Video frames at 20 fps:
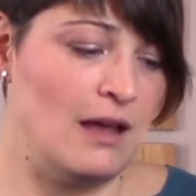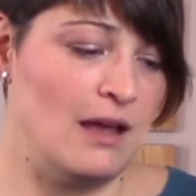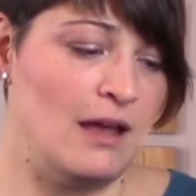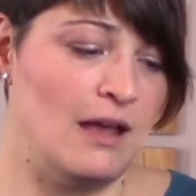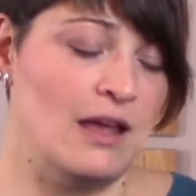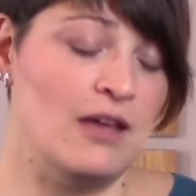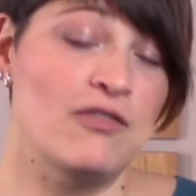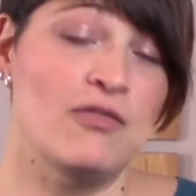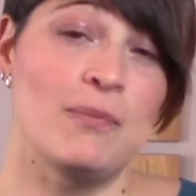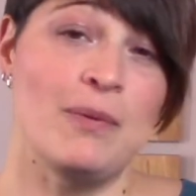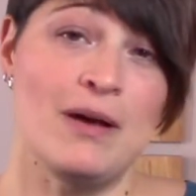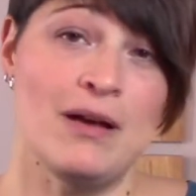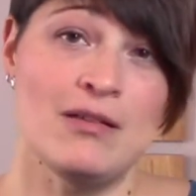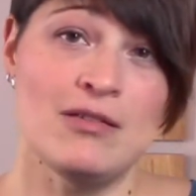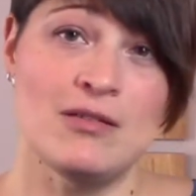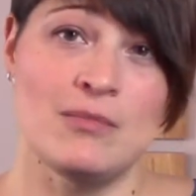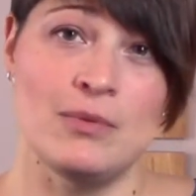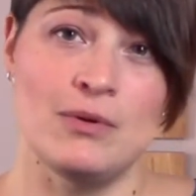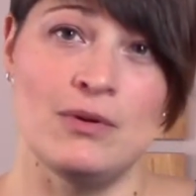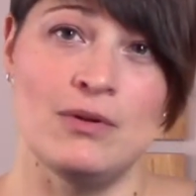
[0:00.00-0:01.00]
If
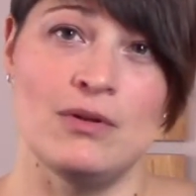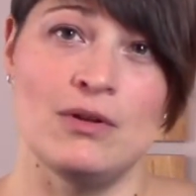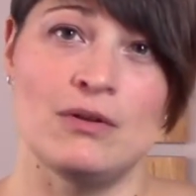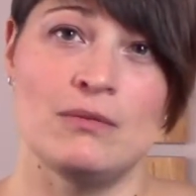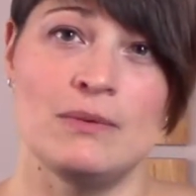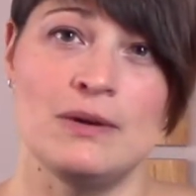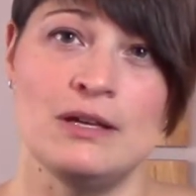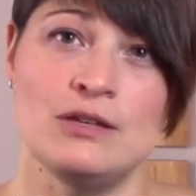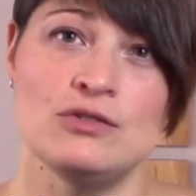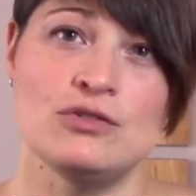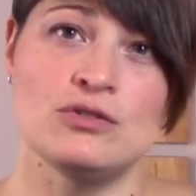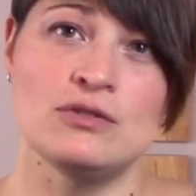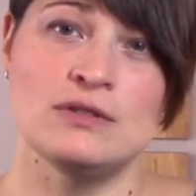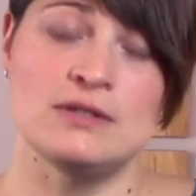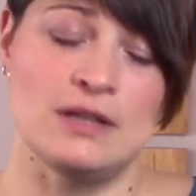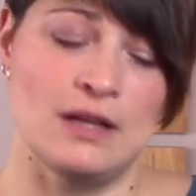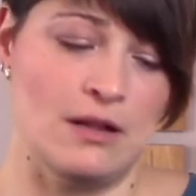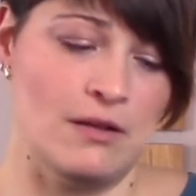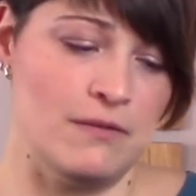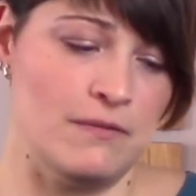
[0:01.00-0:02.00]
possible, arrange
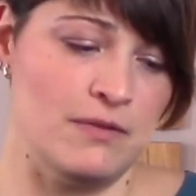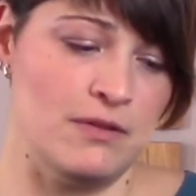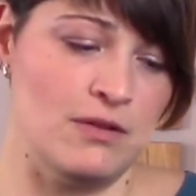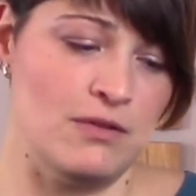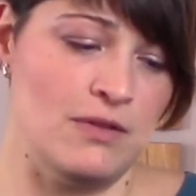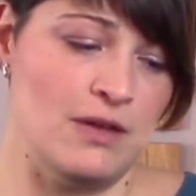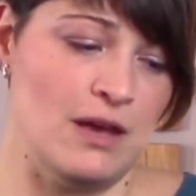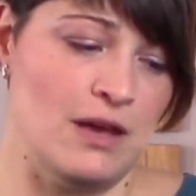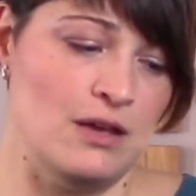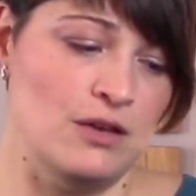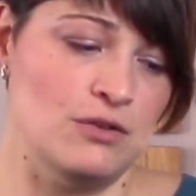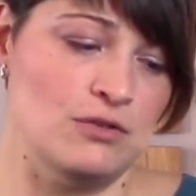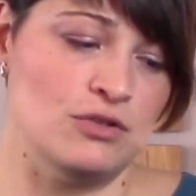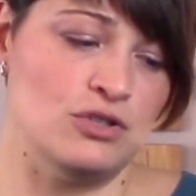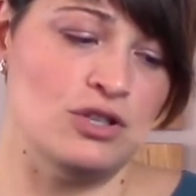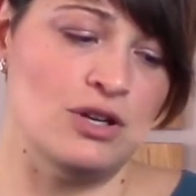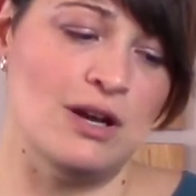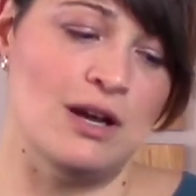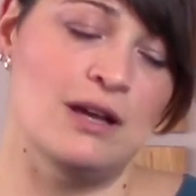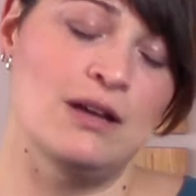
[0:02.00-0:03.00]
yourself so that your
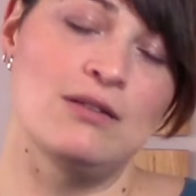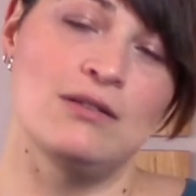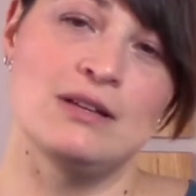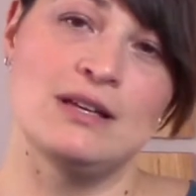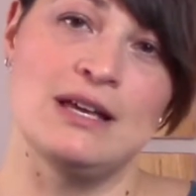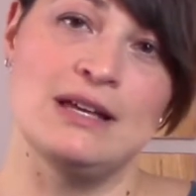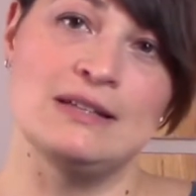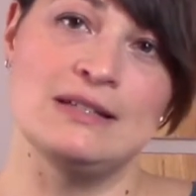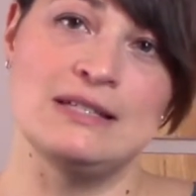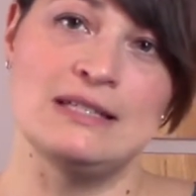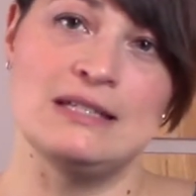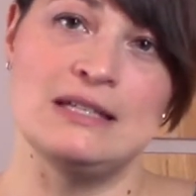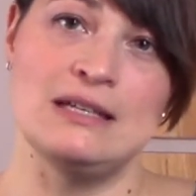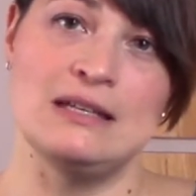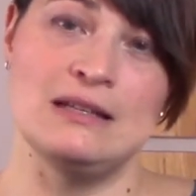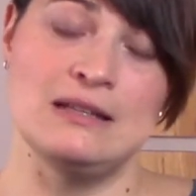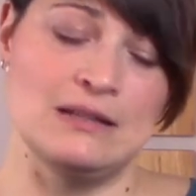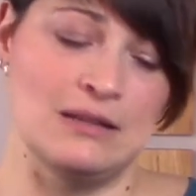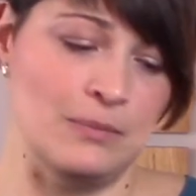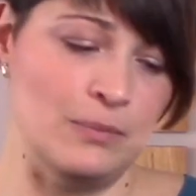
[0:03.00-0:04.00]
child can
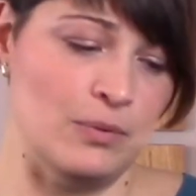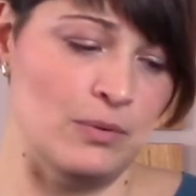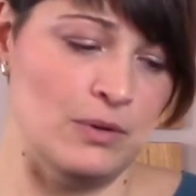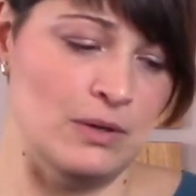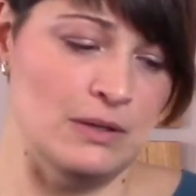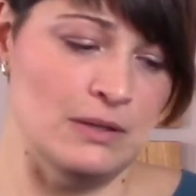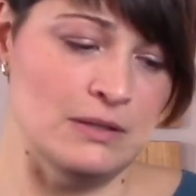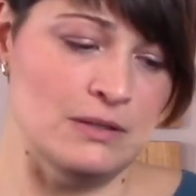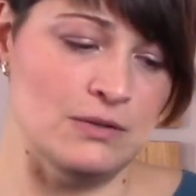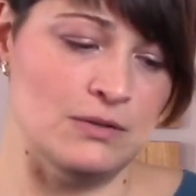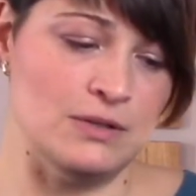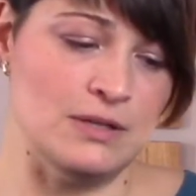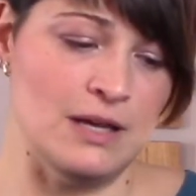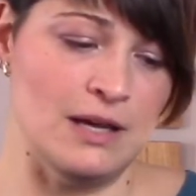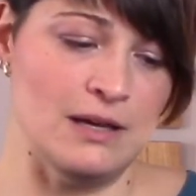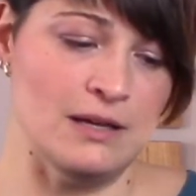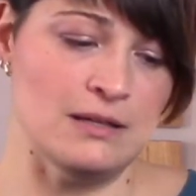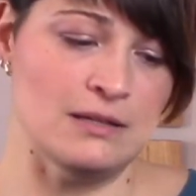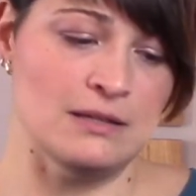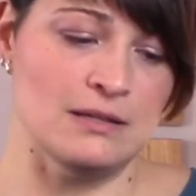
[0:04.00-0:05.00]
see the print or
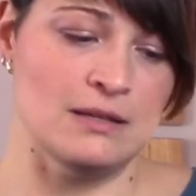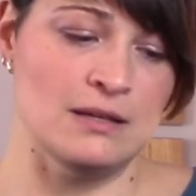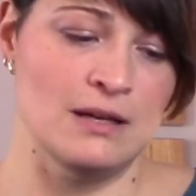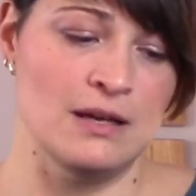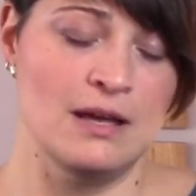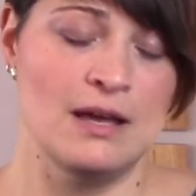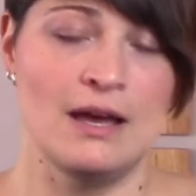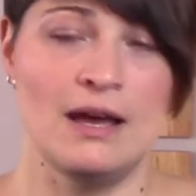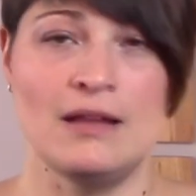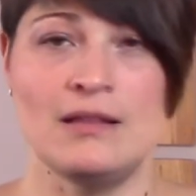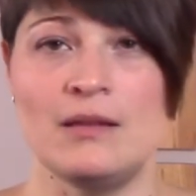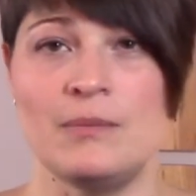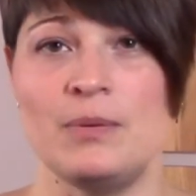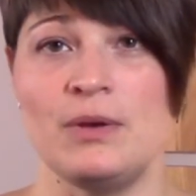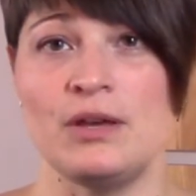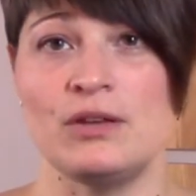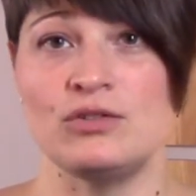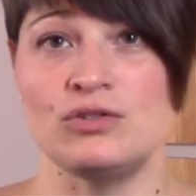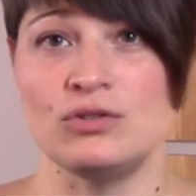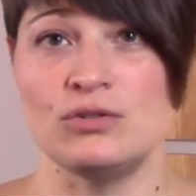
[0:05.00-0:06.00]
text and the
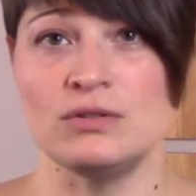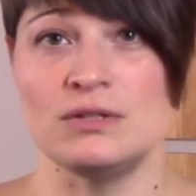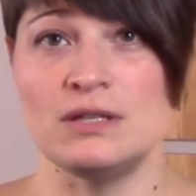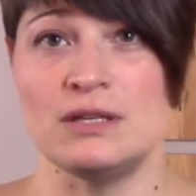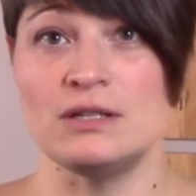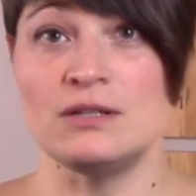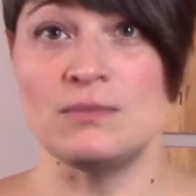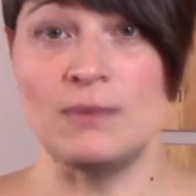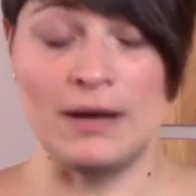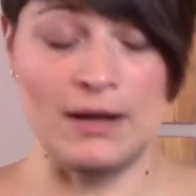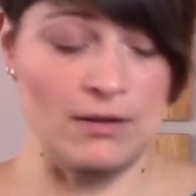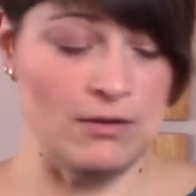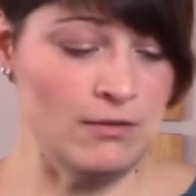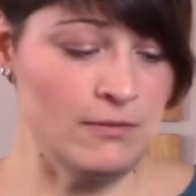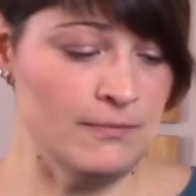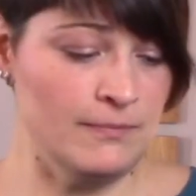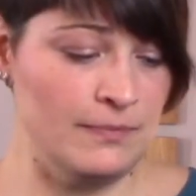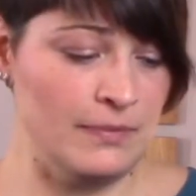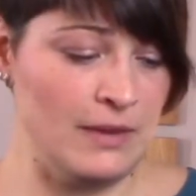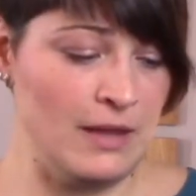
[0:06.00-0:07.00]
pictures as
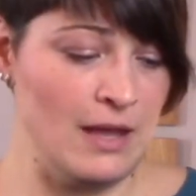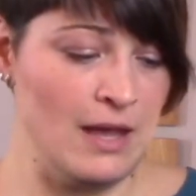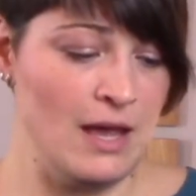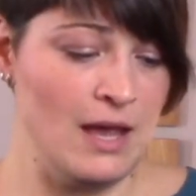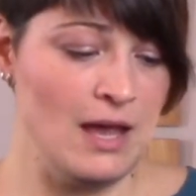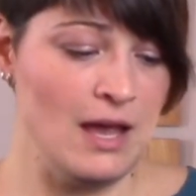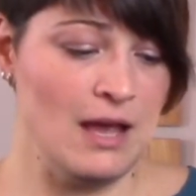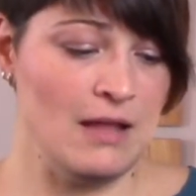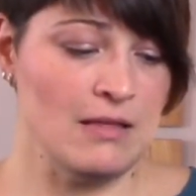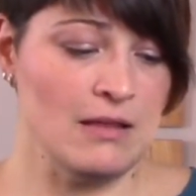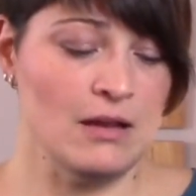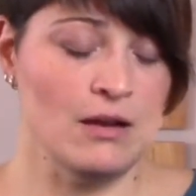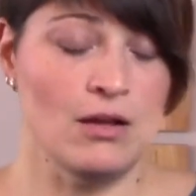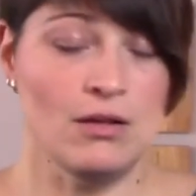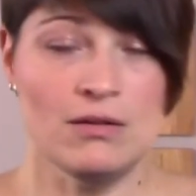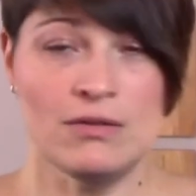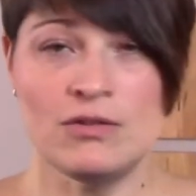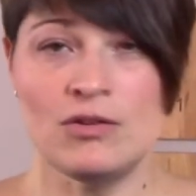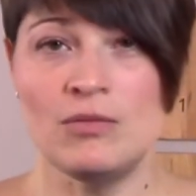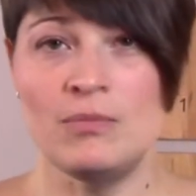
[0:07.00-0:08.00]
well. And then
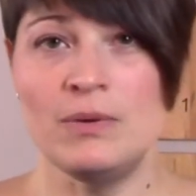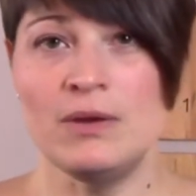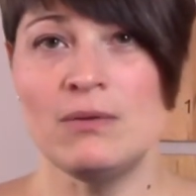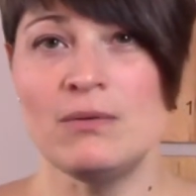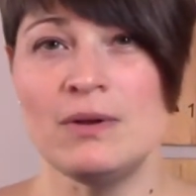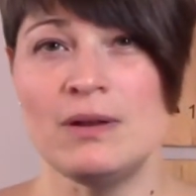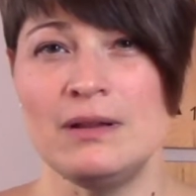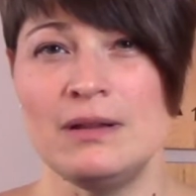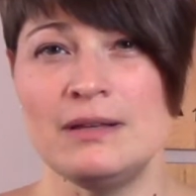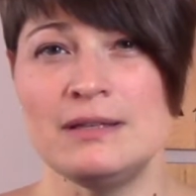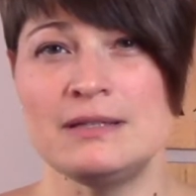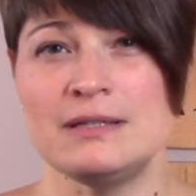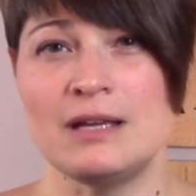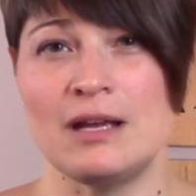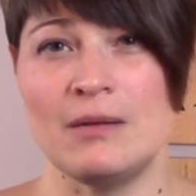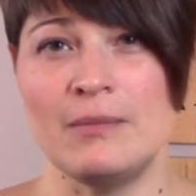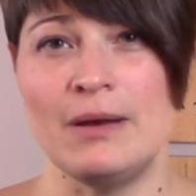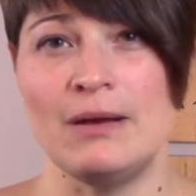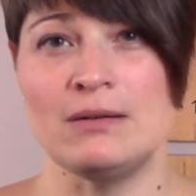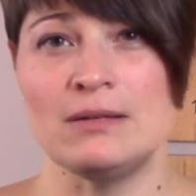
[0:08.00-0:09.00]
also be
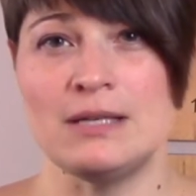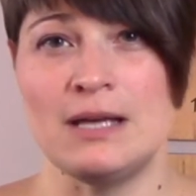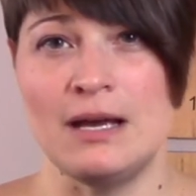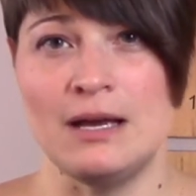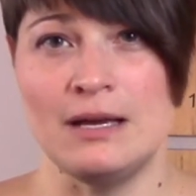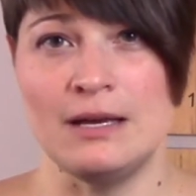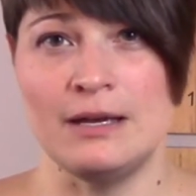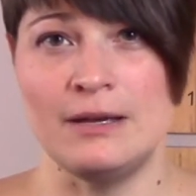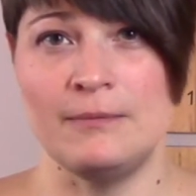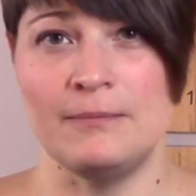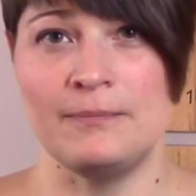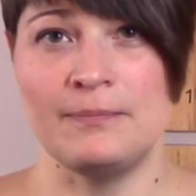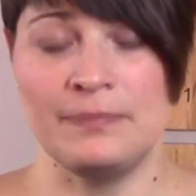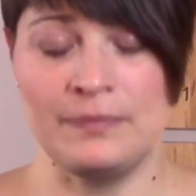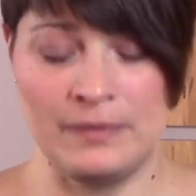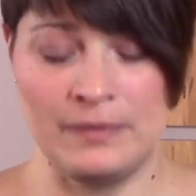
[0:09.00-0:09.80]
realistic about time.